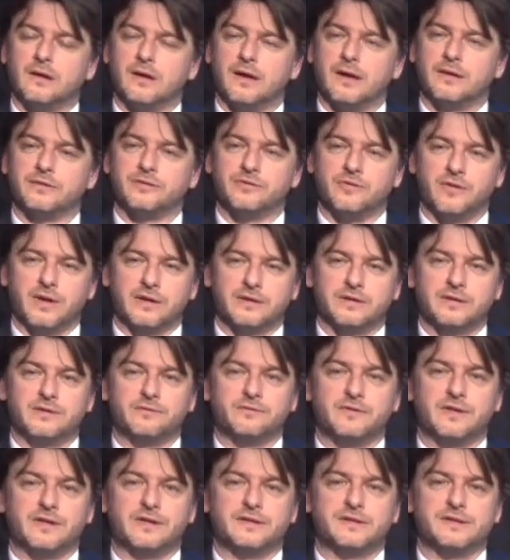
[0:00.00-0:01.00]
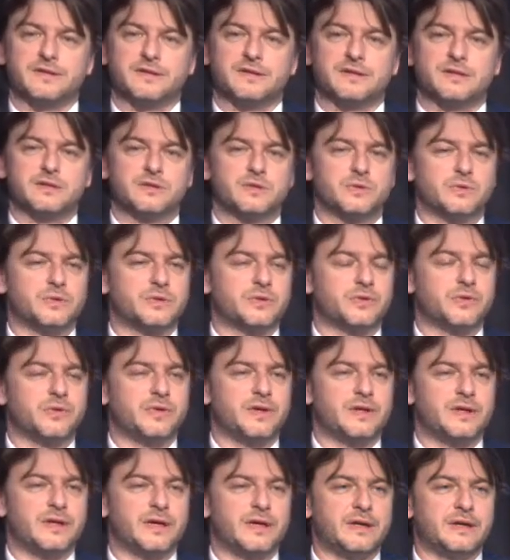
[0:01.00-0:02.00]
attractiveness, to
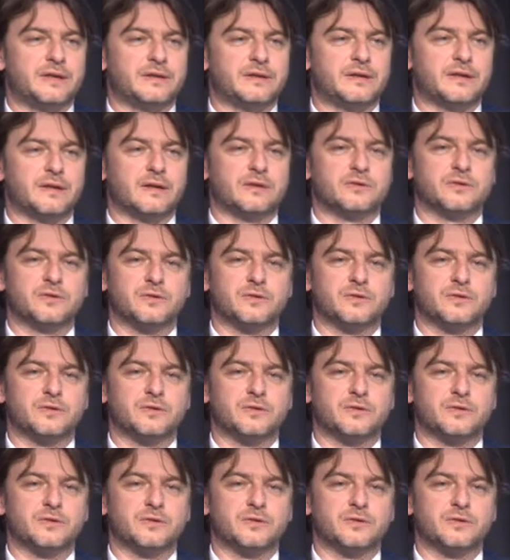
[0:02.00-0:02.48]
create and